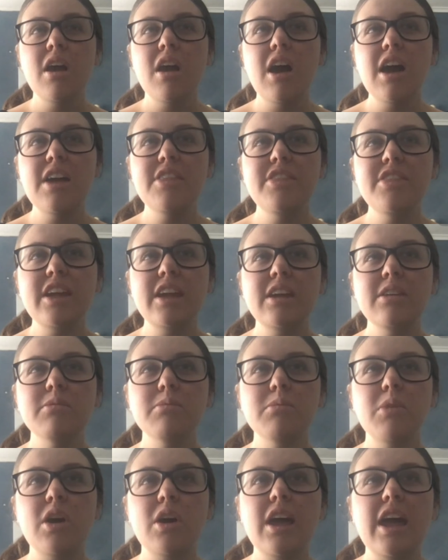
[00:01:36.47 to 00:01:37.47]
I think
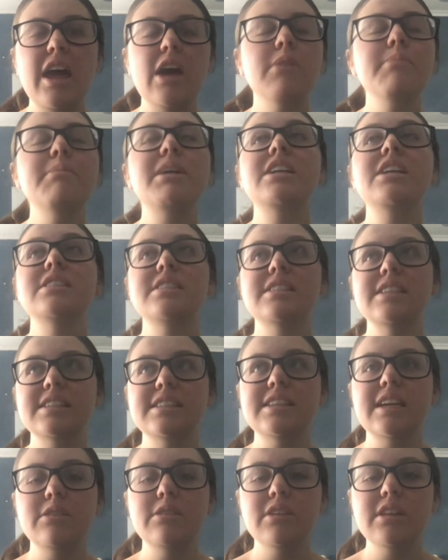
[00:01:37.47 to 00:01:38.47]
what helped me to
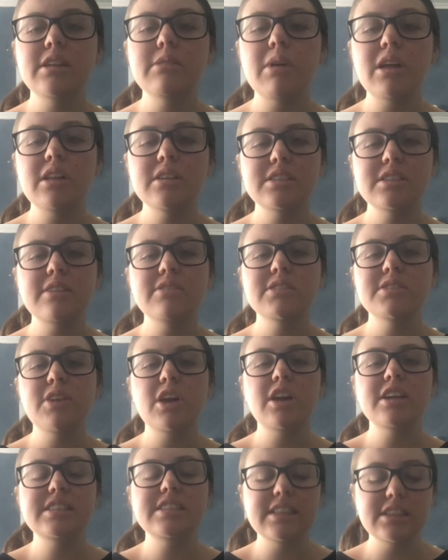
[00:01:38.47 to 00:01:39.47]
succeed really well is I was
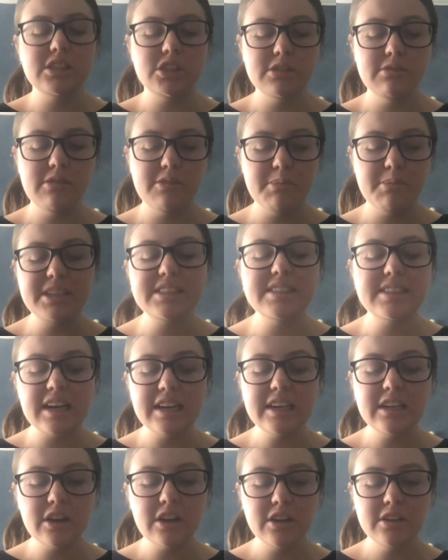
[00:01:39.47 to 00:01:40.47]
very diligent with my
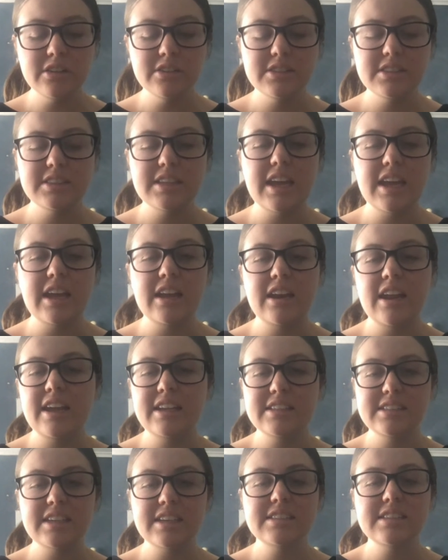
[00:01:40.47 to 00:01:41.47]
study notes and
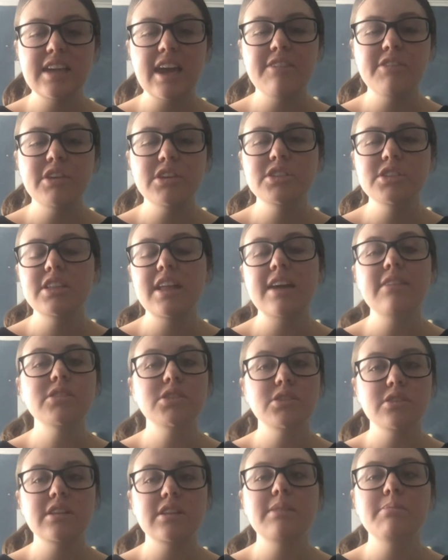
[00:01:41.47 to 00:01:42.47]
essay scaffold, so that
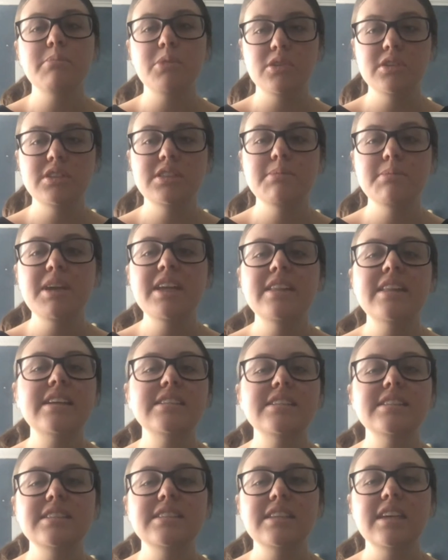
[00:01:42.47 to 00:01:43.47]
was really important to me, and
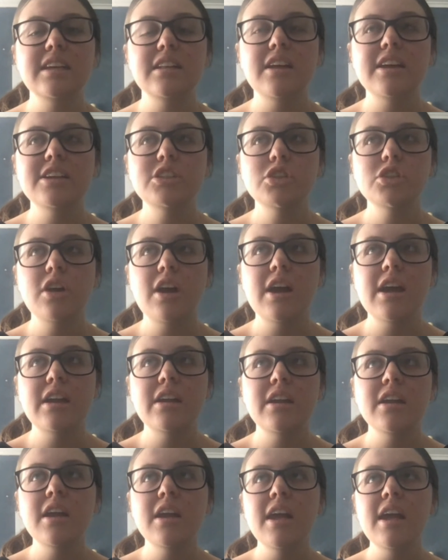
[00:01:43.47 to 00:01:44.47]
that's a skill I try
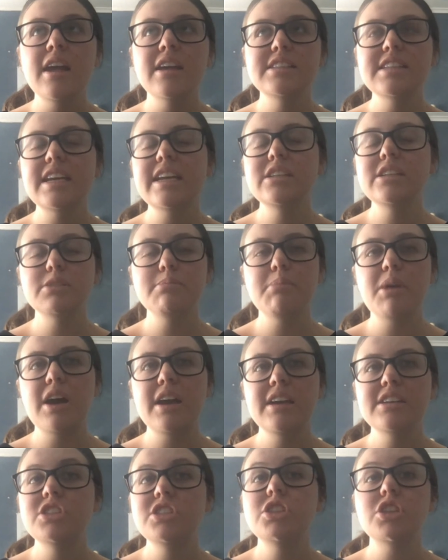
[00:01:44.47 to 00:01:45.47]
and teach
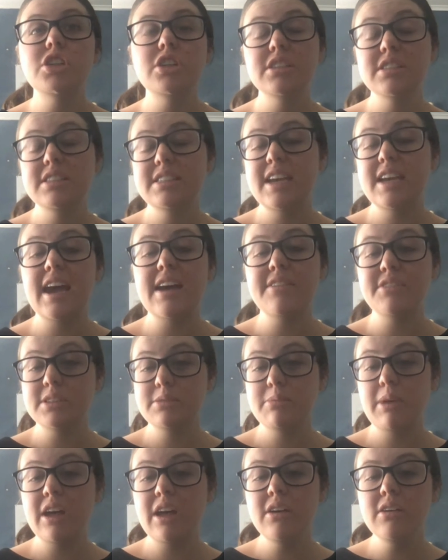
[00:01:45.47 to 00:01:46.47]
my students to have
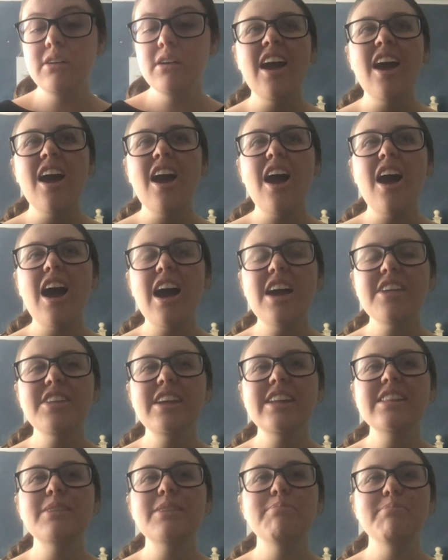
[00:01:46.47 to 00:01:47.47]
as well. I
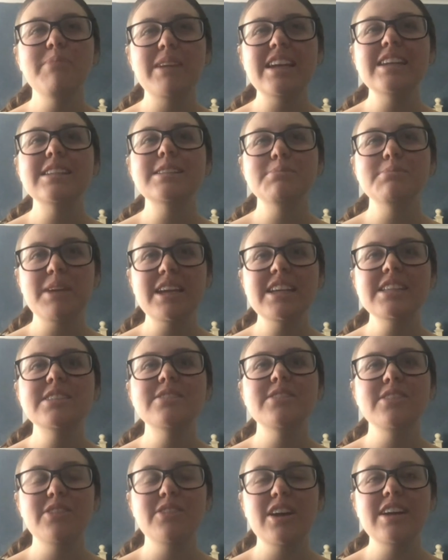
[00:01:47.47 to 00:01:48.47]
think the biggest piece
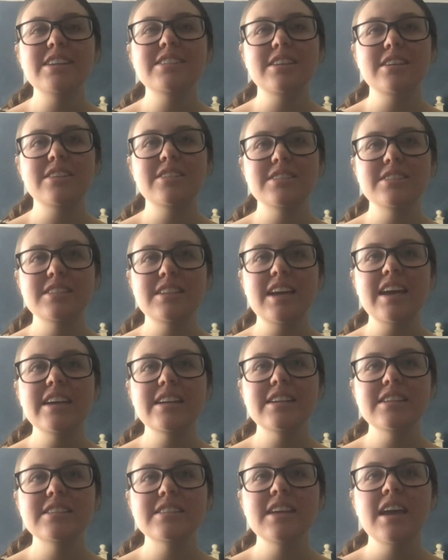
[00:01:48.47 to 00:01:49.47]
of advice I could
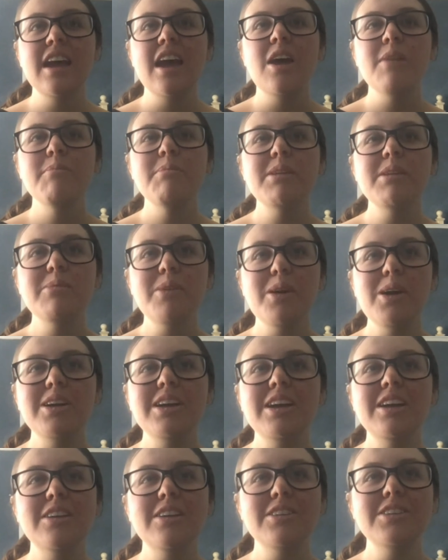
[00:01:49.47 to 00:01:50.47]
say is be
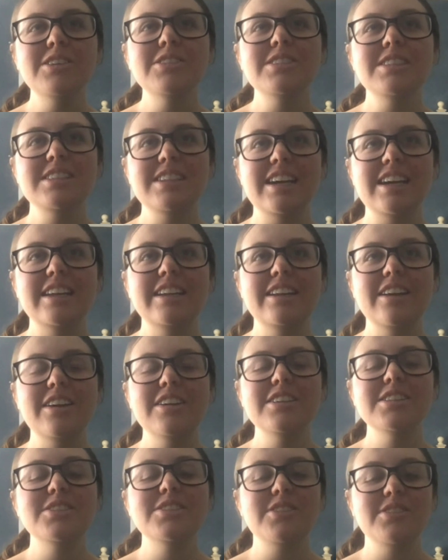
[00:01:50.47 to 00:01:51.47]
working on your study
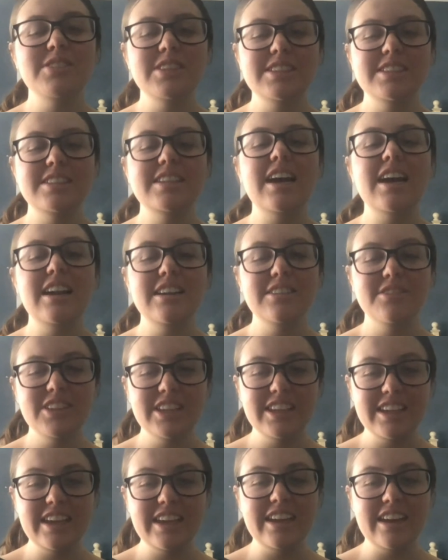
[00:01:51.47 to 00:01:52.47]
notes from the start of
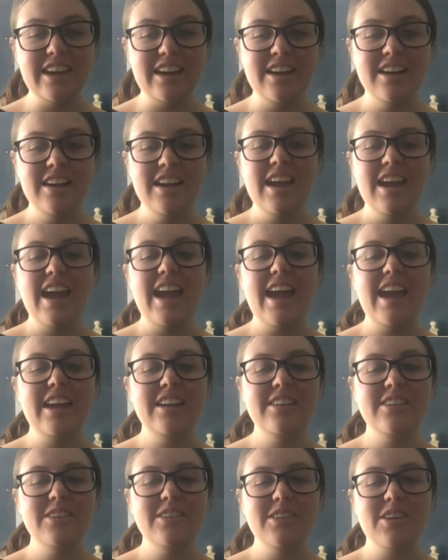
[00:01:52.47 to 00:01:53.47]
the year
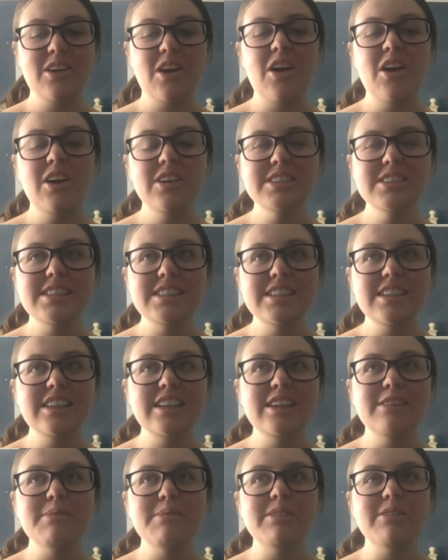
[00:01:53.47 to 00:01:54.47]
and
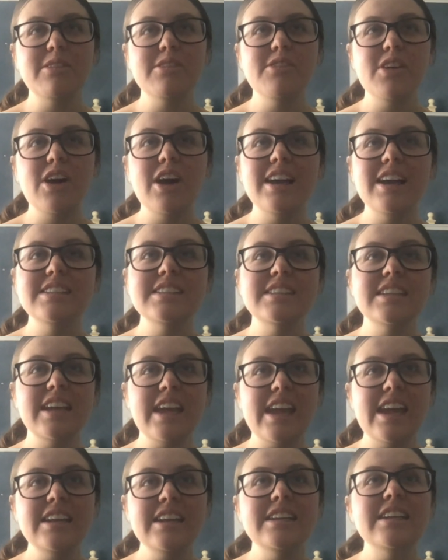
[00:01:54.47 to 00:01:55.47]
constantly be
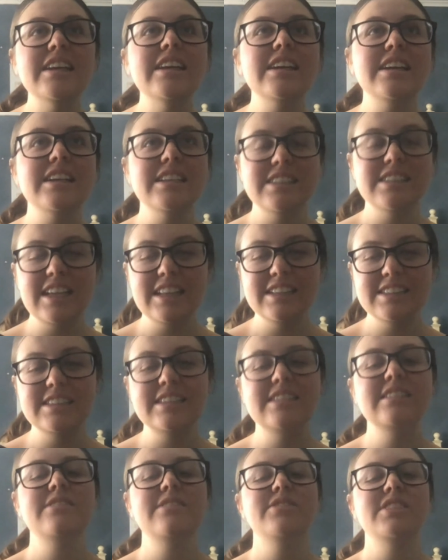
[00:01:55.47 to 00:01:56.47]
revising, editing,
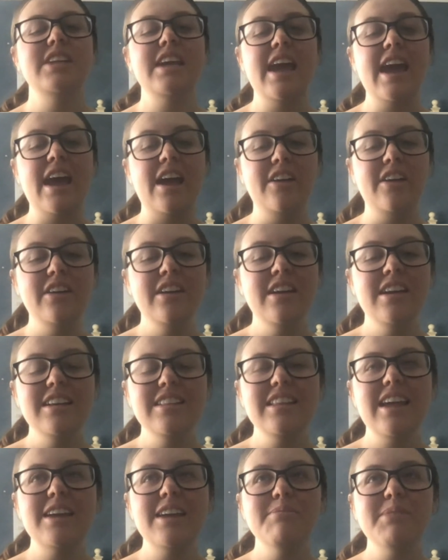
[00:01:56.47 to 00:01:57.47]
condensing them down.
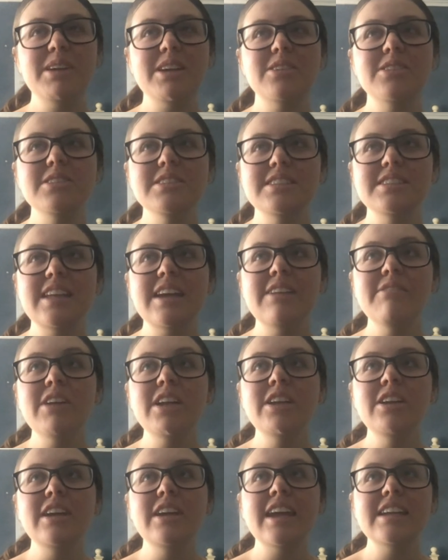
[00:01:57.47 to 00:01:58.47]
Like, because then
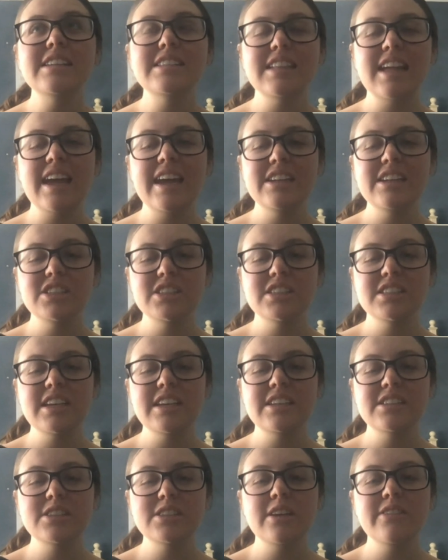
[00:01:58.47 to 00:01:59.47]
when you get to the
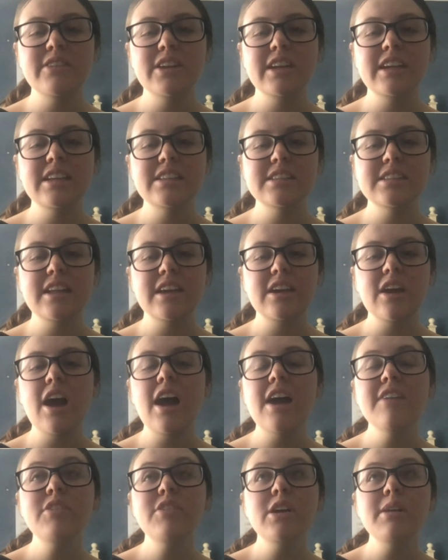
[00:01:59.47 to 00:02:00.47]
HSC, so many kids are like,
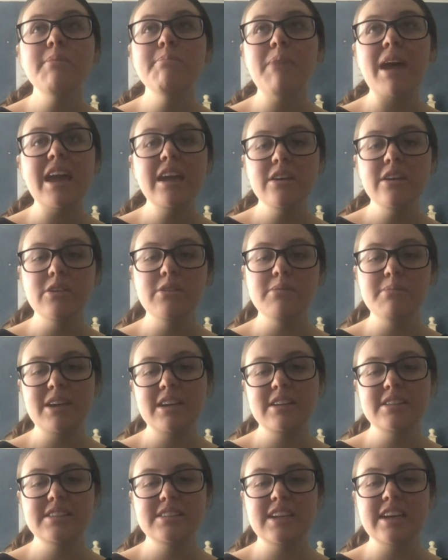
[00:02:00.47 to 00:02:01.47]
I've got to make all
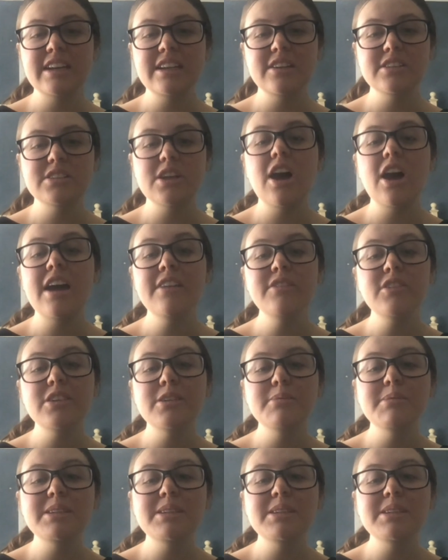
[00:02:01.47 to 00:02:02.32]
my study notes, I've got to be